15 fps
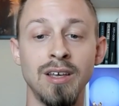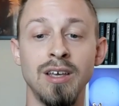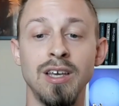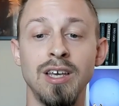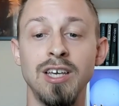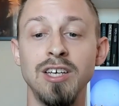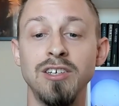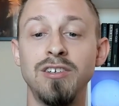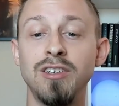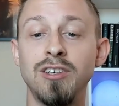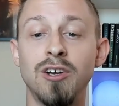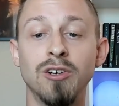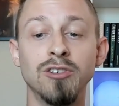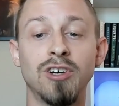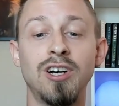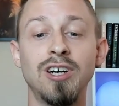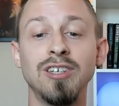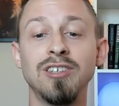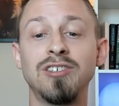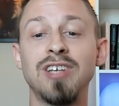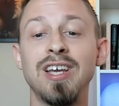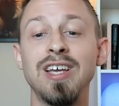He goes on
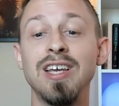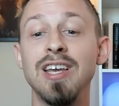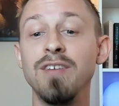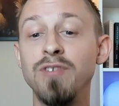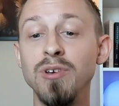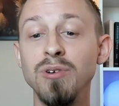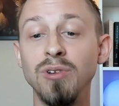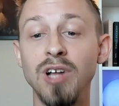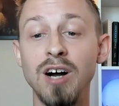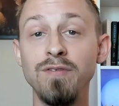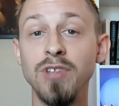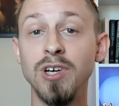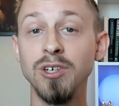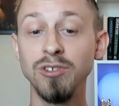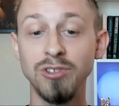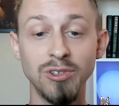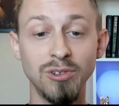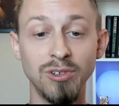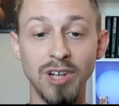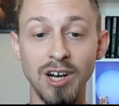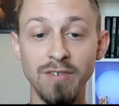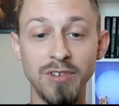to state, "If you love those who
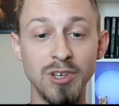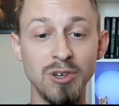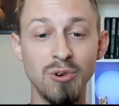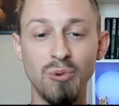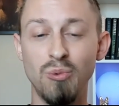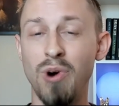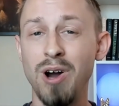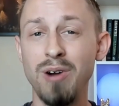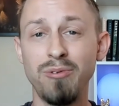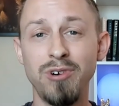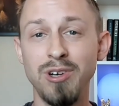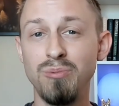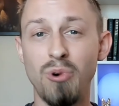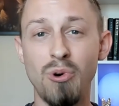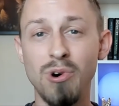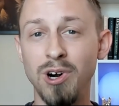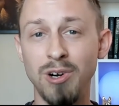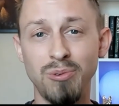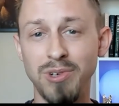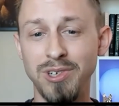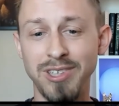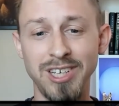love you, what
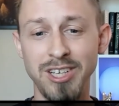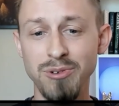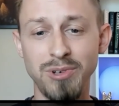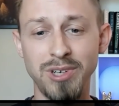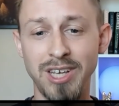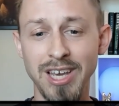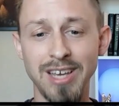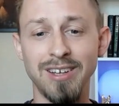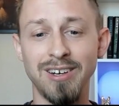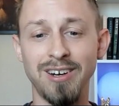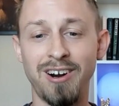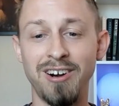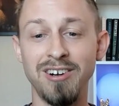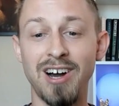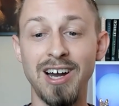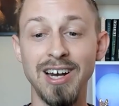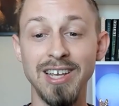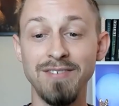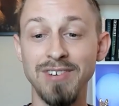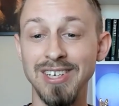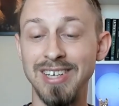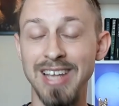reward will you get? Are not
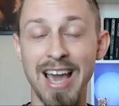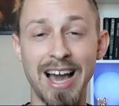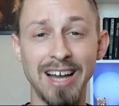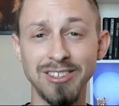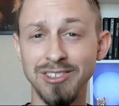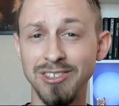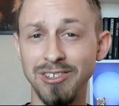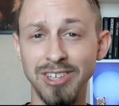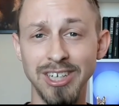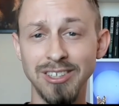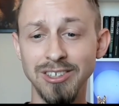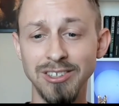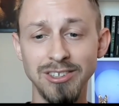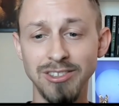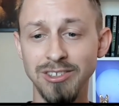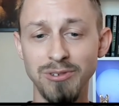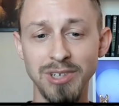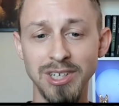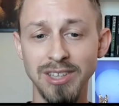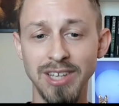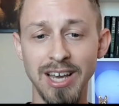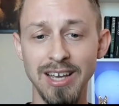even tax collectors
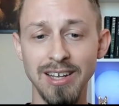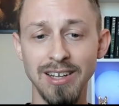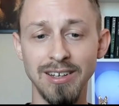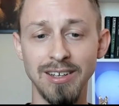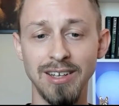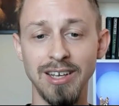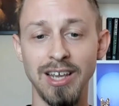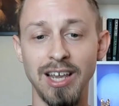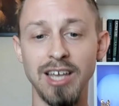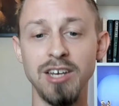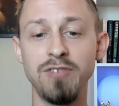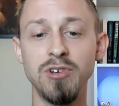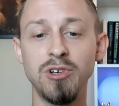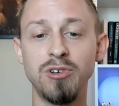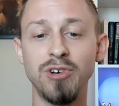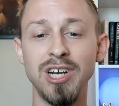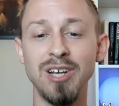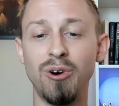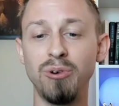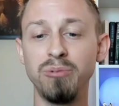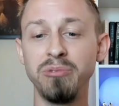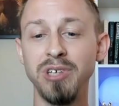doing that? And if you greet
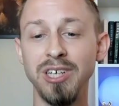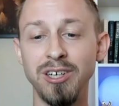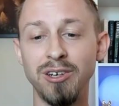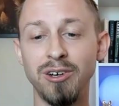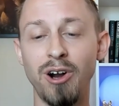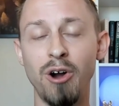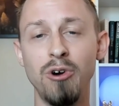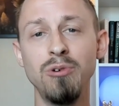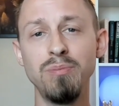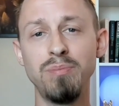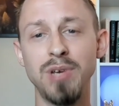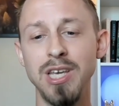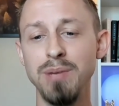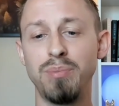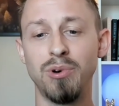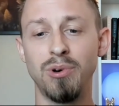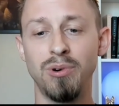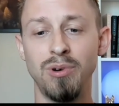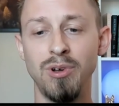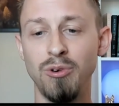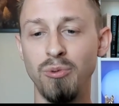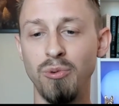only your own
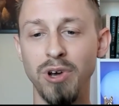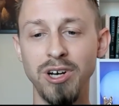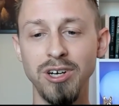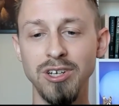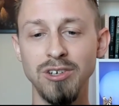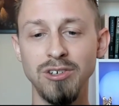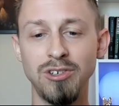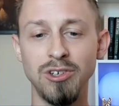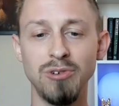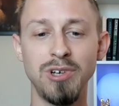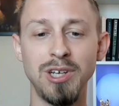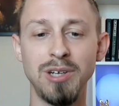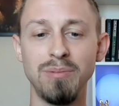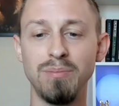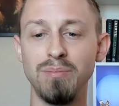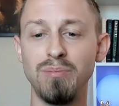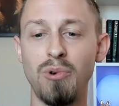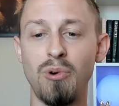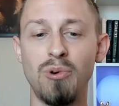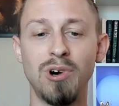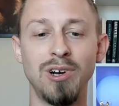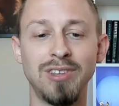people, what are you doing
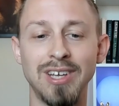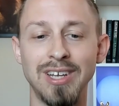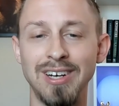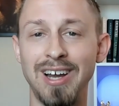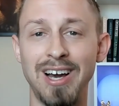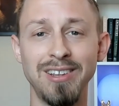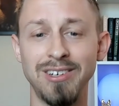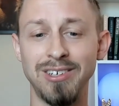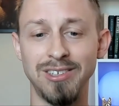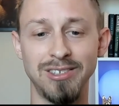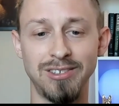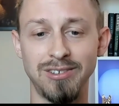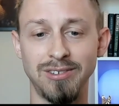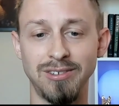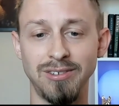more than others?